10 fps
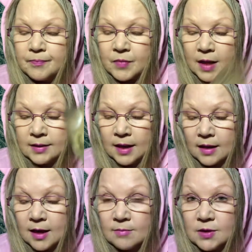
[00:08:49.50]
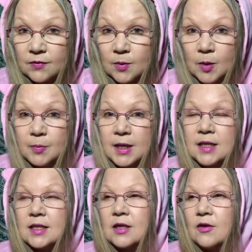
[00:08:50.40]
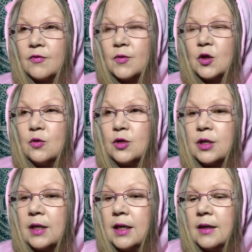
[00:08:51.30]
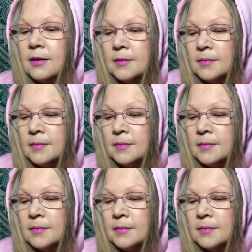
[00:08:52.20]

And that comes from a place of usually